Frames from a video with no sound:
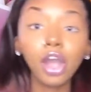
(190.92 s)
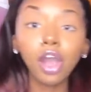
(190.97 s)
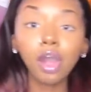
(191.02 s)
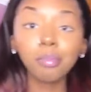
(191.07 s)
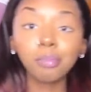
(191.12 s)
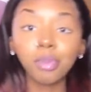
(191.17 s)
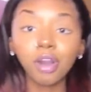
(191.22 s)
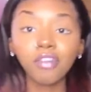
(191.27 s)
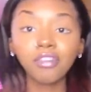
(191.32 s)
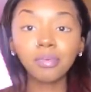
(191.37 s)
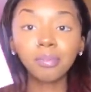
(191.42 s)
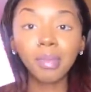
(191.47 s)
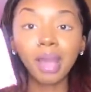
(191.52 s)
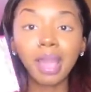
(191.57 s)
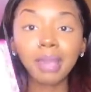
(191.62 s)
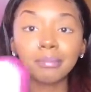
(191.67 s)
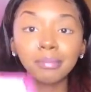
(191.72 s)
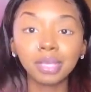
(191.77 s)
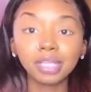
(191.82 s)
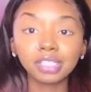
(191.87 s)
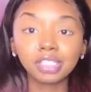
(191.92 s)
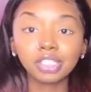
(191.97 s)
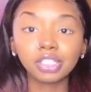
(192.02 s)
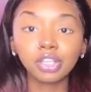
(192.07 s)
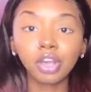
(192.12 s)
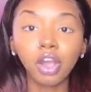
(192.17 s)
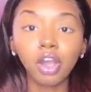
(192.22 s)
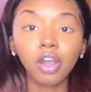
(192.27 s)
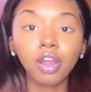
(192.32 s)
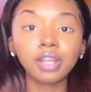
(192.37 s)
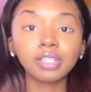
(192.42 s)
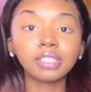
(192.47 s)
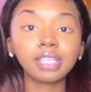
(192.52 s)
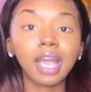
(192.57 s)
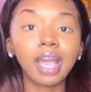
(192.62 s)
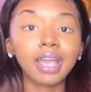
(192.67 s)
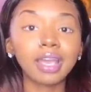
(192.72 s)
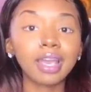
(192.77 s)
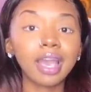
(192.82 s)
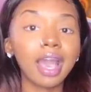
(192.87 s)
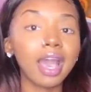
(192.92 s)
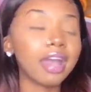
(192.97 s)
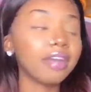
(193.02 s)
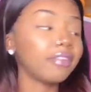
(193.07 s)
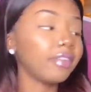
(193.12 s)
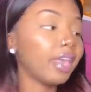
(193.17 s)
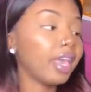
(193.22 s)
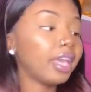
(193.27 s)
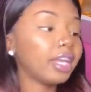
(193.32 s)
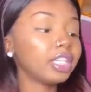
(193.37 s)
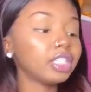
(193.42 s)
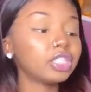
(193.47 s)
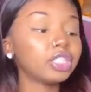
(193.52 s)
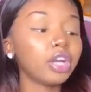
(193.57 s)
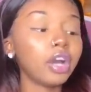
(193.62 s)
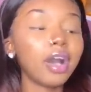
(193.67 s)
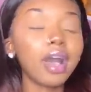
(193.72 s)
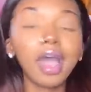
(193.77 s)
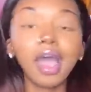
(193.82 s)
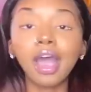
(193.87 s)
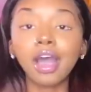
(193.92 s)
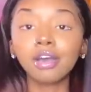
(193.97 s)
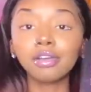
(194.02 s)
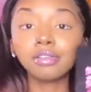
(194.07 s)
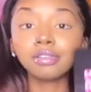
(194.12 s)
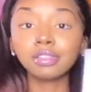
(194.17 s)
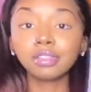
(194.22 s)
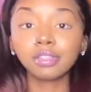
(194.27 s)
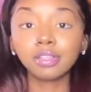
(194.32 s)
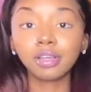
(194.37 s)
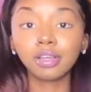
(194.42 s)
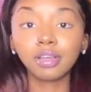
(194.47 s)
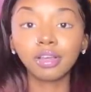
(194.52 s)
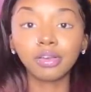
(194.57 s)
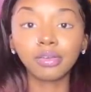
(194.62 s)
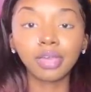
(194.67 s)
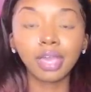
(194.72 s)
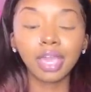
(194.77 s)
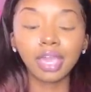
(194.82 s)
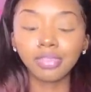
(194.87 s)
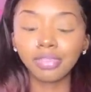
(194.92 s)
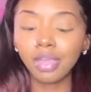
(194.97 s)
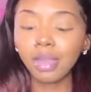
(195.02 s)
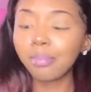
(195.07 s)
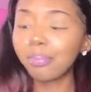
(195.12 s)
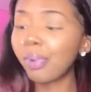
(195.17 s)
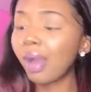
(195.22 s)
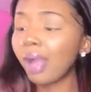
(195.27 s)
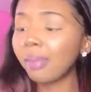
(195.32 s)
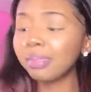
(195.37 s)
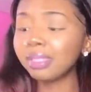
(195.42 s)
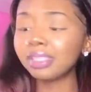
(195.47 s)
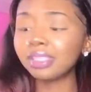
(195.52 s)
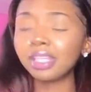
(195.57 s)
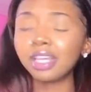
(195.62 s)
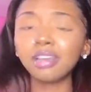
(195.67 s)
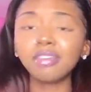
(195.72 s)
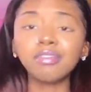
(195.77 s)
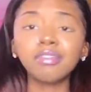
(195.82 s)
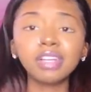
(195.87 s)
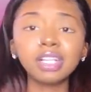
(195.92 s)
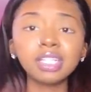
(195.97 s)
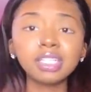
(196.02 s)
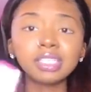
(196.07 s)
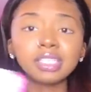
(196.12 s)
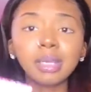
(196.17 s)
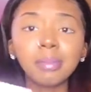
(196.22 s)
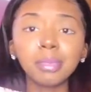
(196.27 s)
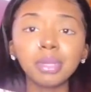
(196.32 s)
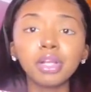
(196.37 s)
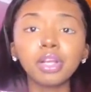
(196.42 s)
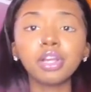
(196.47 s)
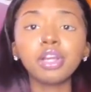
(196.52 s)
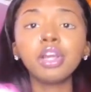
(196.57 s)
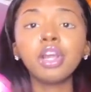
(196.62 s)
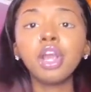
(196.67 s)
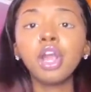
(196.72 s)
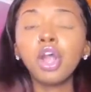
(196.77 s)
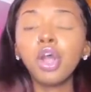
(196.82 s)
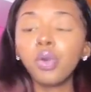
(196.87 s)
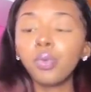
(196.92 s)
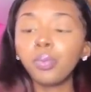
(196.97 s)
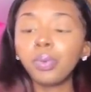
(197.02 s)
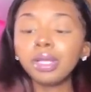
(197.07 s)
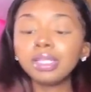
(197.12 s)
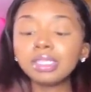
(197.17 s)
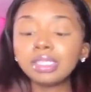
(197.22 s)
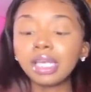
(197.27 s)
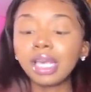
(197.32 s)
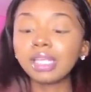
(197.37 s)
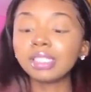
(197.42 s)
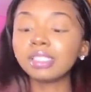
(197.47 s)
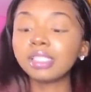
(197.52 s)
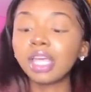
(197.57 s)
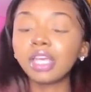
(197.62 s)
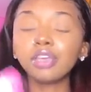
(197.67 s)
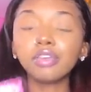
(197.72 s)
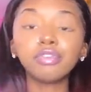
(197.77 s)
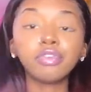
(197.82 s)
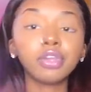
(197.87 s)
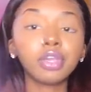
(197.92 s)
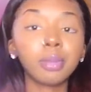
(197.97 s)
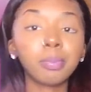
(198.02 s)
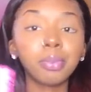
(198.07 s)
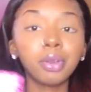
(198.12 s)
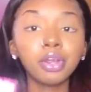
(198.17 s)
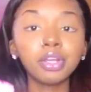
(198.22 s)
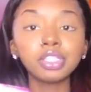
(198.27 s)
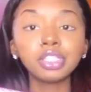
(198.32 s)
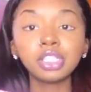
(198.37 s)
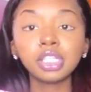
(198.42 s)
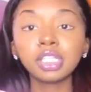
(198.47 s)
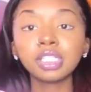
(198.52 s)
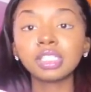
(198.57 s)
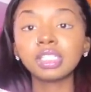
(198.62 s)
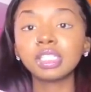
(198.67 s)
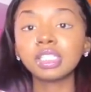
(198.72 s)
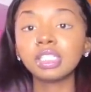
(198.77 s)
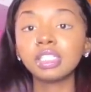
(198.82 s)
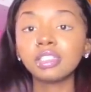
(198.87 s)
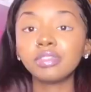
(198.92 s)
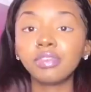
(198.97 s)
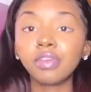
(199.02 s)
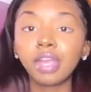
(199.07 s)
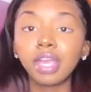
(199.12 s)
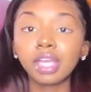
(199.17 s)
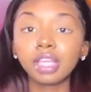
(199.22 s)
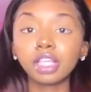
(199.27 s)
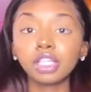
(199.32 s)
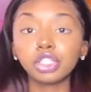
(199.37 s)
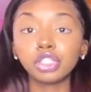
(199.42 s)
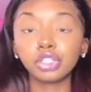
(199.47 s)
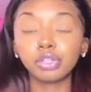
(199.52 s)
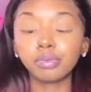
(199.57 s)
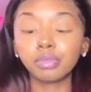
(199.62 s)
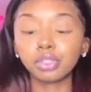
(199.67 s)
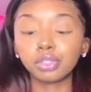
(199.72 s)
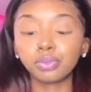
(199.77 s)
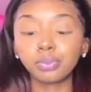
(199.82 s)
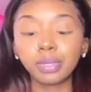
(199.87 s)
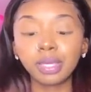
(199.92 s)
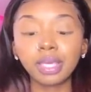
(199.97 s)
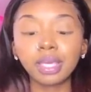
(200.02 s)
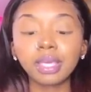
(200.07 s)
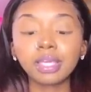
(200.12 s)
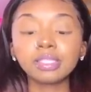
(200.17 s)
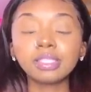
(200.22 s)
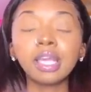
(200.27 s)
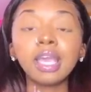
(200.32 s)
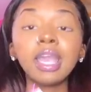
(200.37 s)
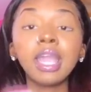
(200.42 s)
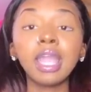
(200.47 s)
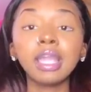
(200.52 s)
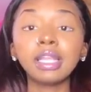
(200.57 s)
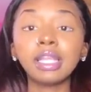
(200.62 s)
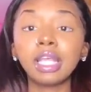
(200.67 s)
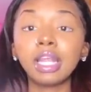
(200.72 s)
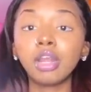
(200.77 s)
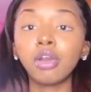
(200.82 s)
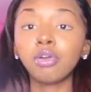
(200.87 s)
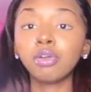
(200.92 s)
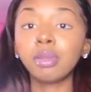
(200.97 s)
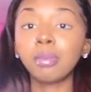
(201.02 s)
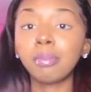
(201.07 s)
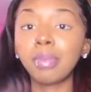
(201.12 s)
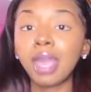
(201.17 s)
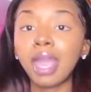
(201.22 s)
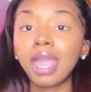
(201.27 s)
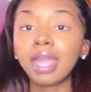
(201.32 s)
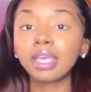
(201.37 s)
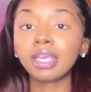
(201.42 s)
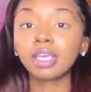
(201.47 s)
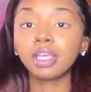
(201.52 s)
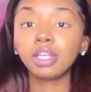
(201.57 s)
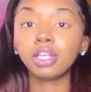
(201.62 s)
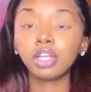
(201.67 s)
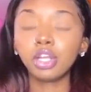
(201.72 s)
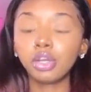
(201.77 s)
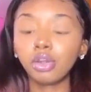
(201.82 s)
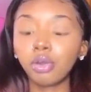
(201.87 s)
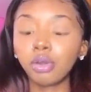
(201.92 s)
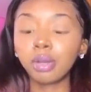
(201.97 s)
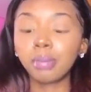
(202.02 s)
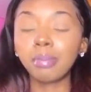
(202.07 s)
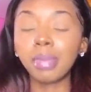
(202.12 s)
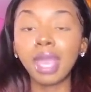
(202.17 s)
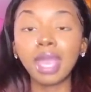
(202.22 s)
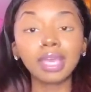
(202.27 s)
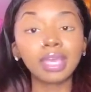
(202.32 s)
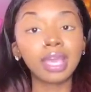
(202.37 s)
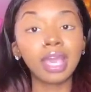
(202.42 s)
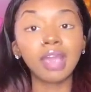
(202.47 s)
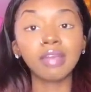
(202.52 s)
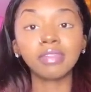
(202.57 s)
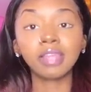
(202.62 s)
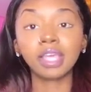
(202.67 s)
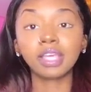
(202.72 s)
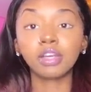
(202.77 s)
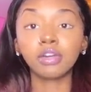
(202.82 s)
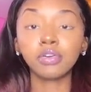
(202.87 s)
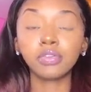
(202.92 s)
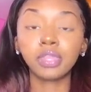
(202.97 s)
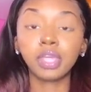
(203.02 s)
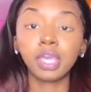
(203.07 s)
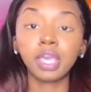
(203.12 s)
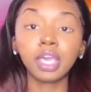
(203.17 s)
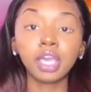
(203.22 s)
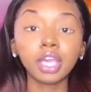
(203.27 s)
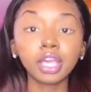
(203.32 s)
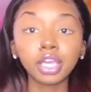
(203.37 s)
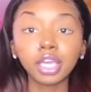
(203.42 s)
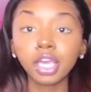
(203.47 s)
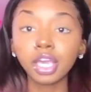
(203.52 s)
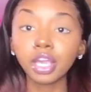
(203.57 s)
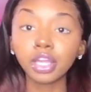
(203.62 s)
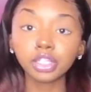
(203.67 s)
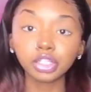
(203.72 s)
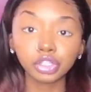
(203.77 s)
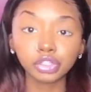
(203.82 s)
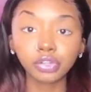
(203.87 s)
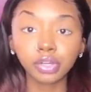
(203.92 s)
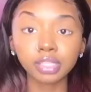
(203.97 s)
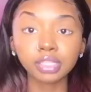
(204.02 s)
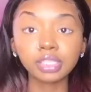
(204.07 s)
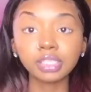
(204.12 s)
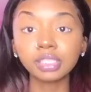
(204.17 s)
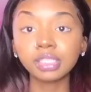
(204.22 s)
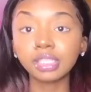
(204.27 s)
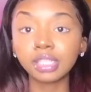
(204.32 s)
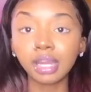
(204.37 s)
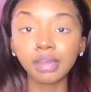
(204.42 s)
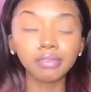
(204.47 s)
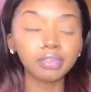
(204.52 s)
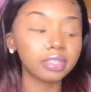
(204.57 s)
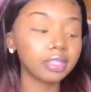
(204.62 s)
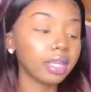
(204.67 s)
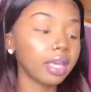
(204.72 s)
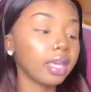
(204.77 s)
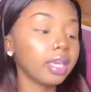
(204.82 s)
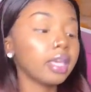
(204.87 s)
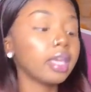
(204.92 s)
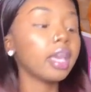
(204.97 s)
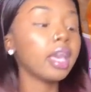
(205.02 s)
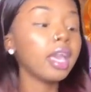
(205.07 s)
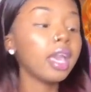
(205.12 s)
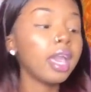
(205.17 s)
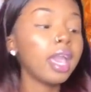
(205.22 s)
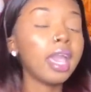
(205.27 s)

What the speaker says: are both of my business cards. I got Anna's Dollhouse. Okay, they're really similar. One says thank you for your purchase. This is for Anna LaJovia's Wigs. And then on the back, I have like all the hair care instructions and everything.